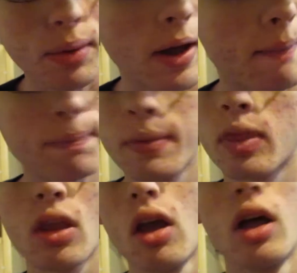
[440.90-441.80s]
But
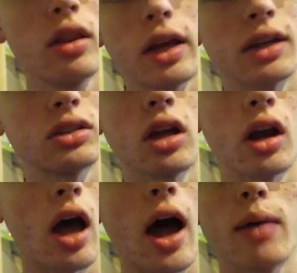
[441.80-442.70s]
like I
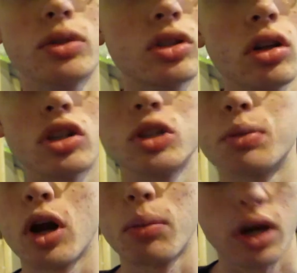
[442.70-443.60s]
said, I'm still
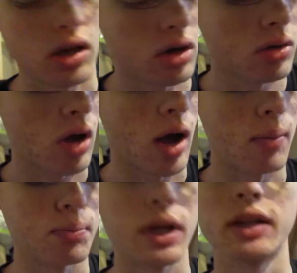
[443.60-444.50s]
experimenting
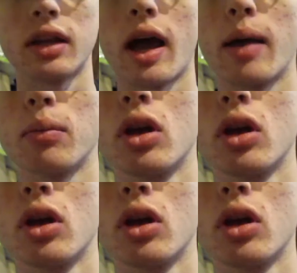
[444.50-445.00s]
big time.